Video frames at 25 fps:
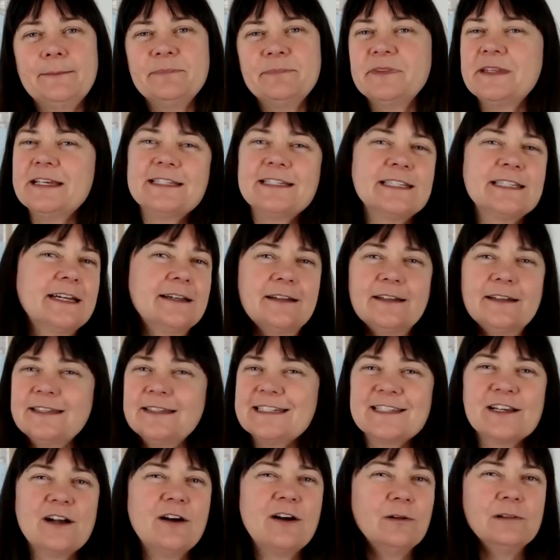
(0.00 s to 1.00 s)

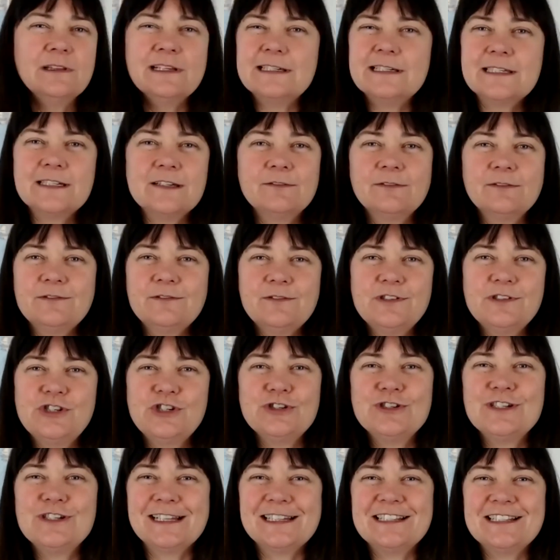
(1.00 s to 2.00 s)
There's a whole list of
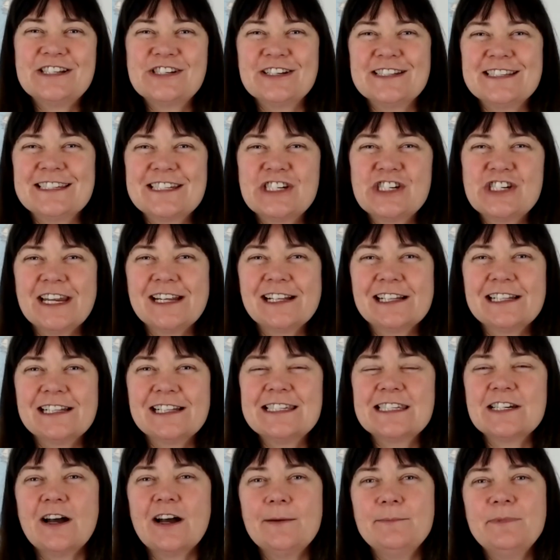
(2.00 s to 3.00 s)
due diligence
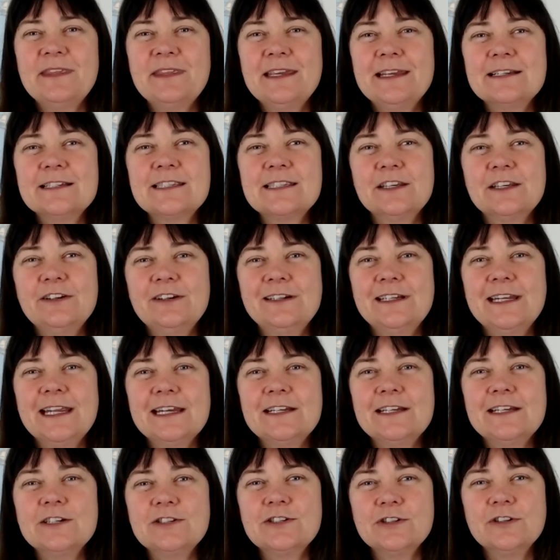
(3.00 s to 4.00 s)
checklist type things that you'd
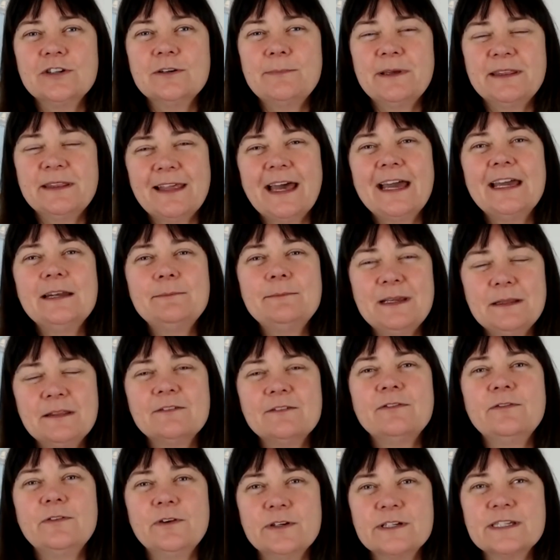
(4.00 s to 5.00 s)
need to do, but they'd be the
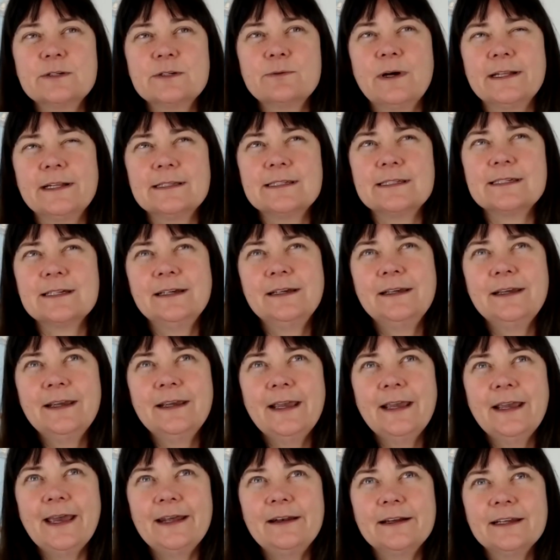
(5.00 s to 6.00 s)
first ones.
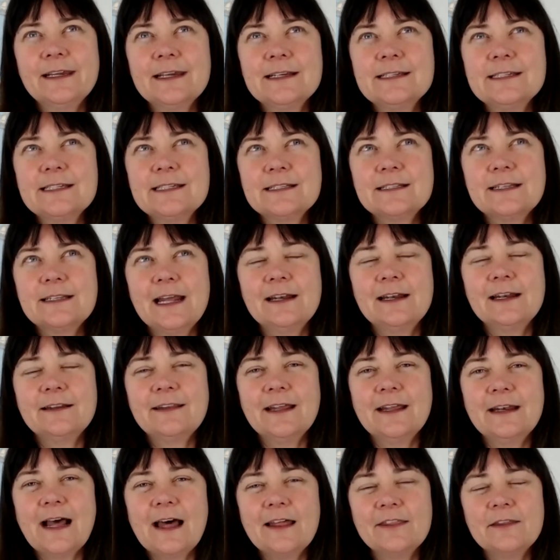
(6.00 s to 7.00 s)
And I guess that
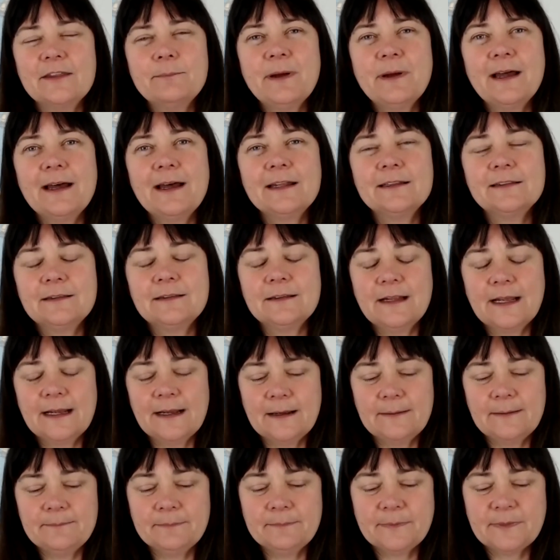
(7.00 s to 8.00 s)
other part
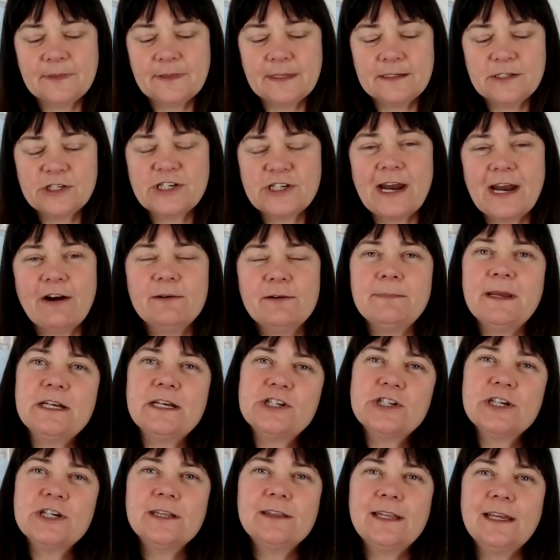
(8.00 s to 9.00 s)
that Sharon
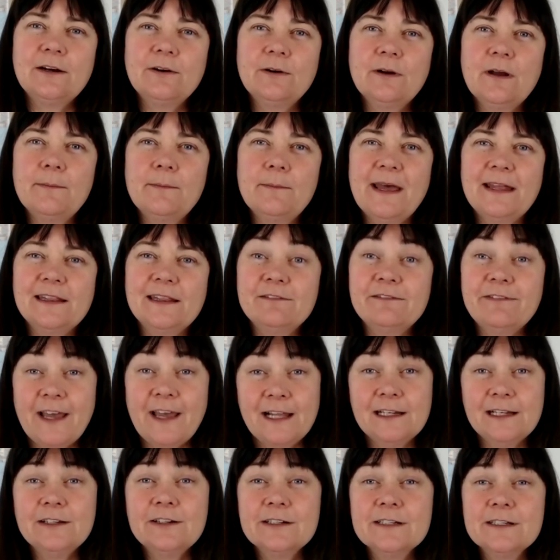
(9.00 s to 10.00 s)
mentioned there about the
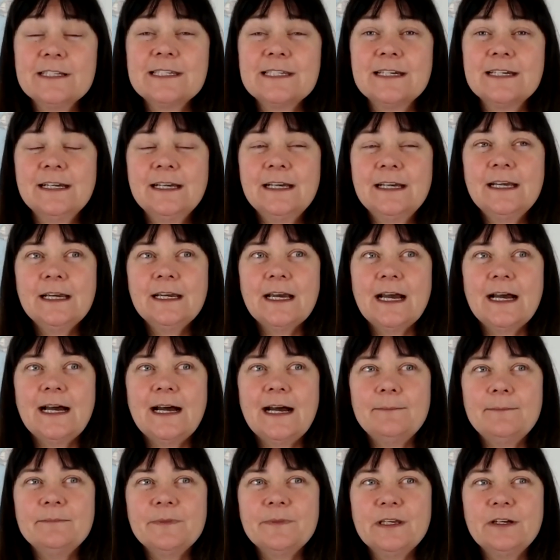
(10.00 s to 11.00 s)
values,
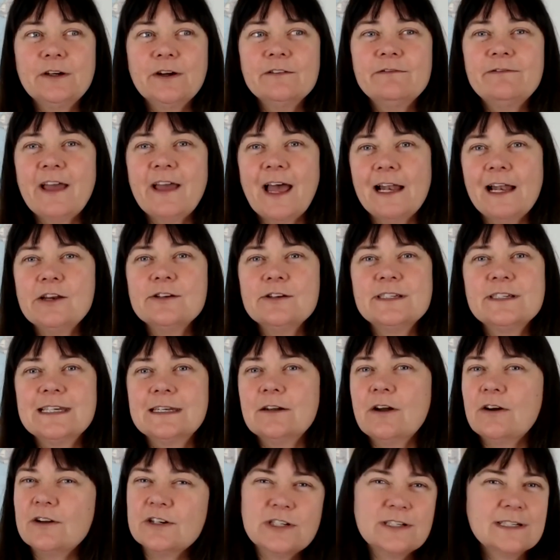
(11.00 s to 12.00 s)
values are
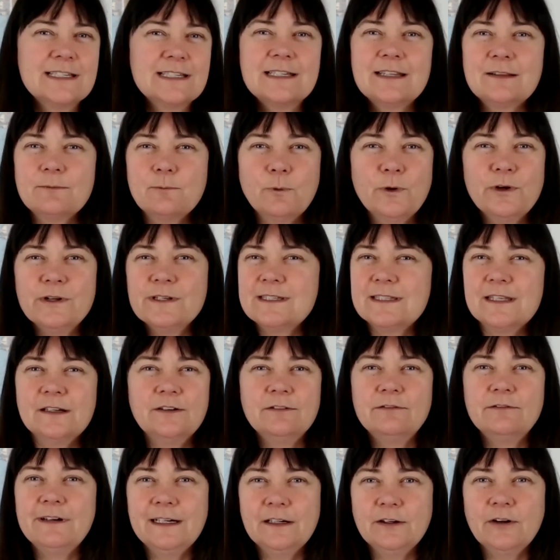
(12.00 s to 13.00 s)
not just words that
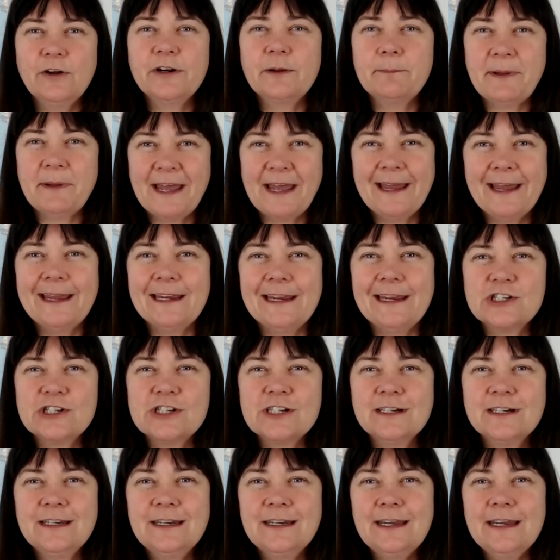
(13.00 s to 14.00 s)
are written on a
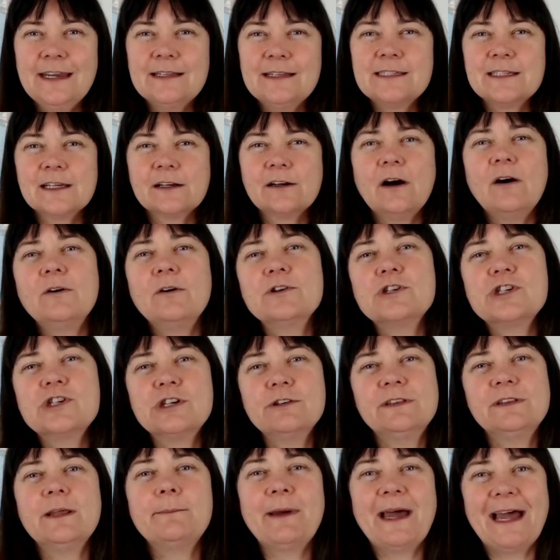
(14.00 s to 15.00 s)
page. It's the culture
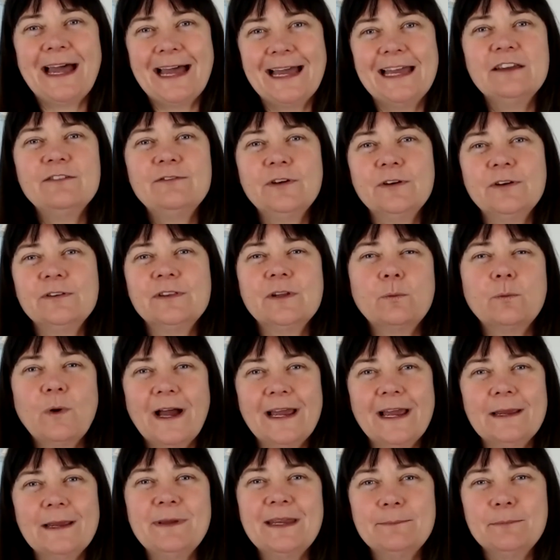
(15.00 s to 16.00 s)
and the behaviour and the
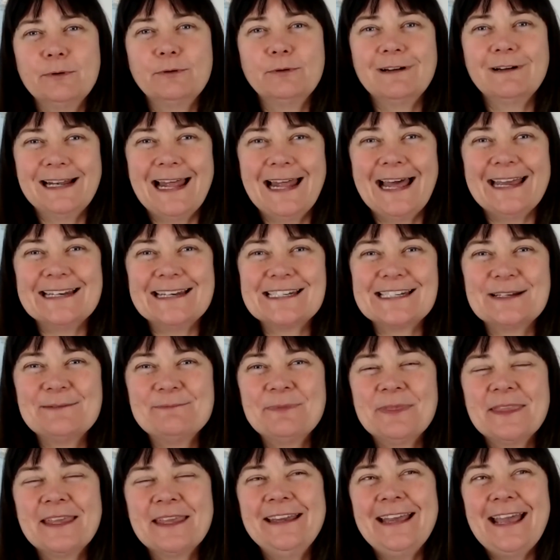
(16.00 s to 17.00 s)
way people relate.
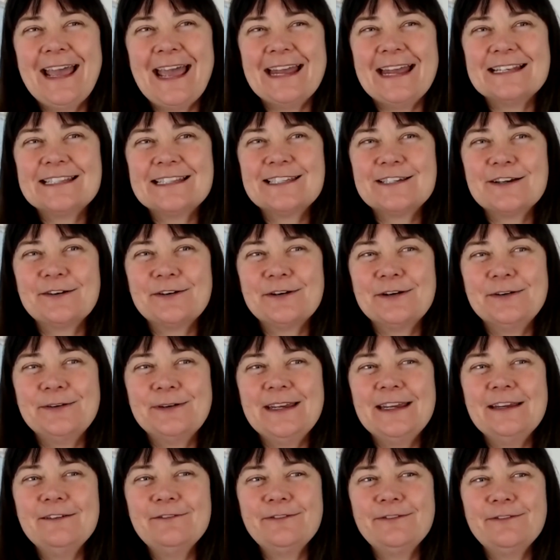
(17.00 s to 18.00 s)
And so
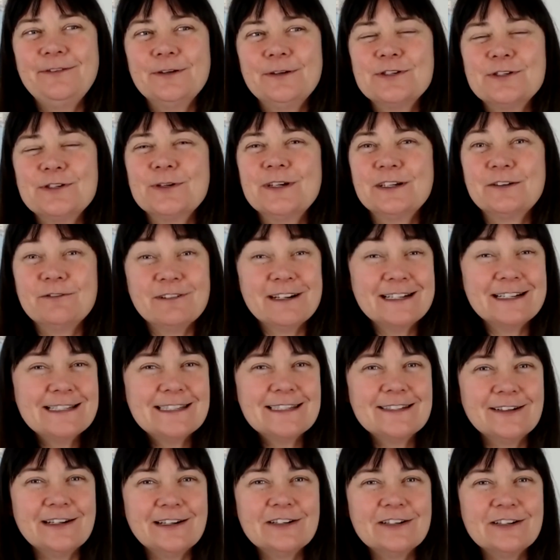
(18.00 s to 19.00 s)
if you're doing your
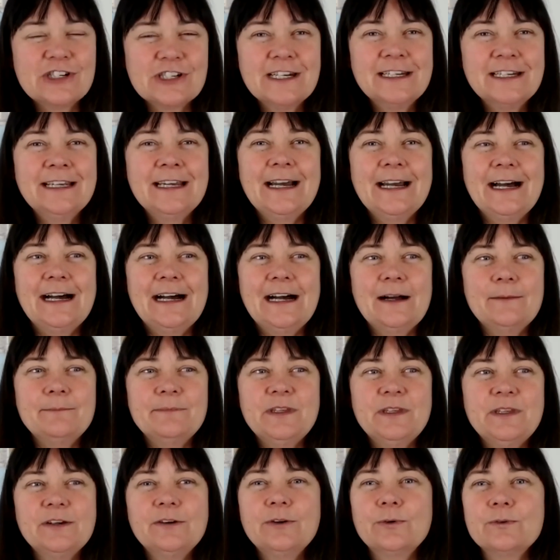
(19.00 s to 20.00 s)
research,
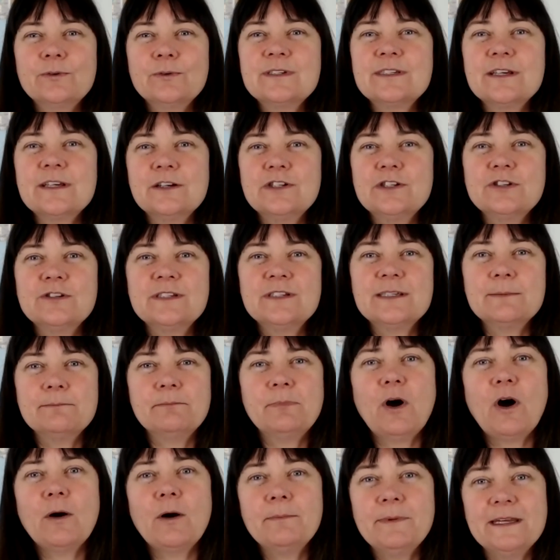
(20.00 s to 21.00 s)
you could also do some
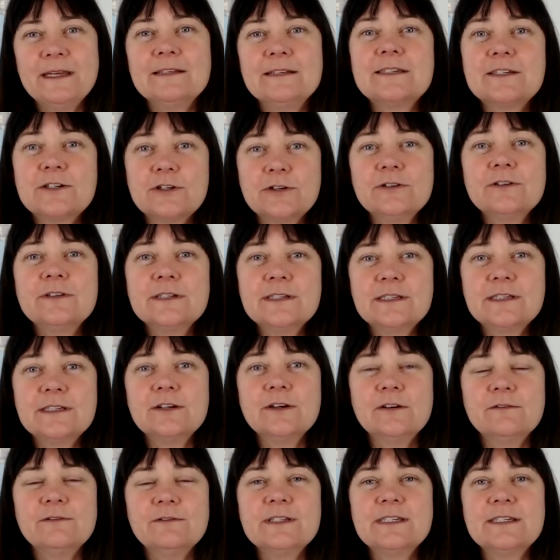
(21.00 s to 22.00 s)
pop-ins to the
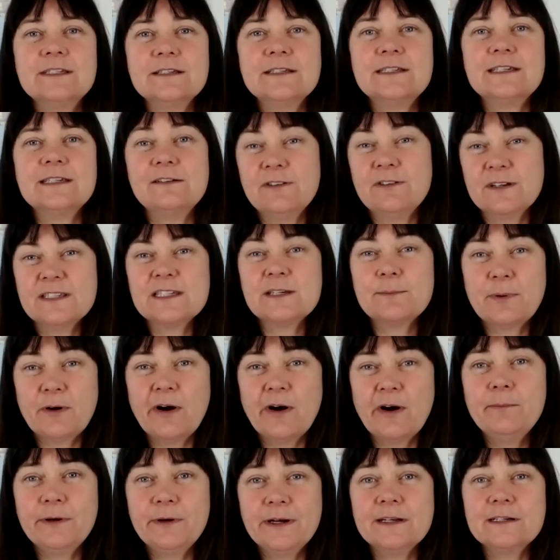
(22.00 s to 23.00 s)
services if it's
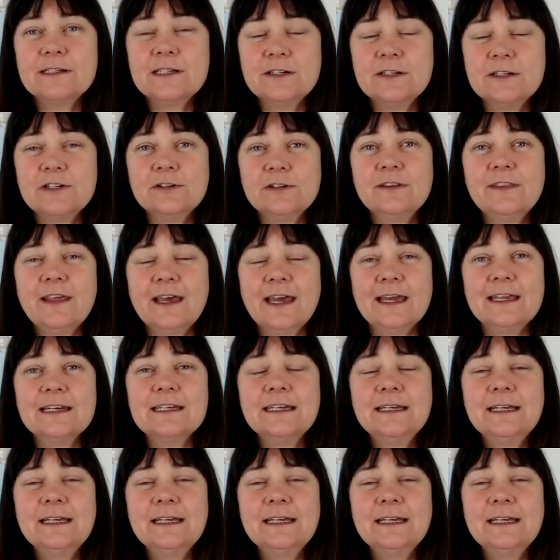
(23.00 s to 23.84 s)
appropriate to do that,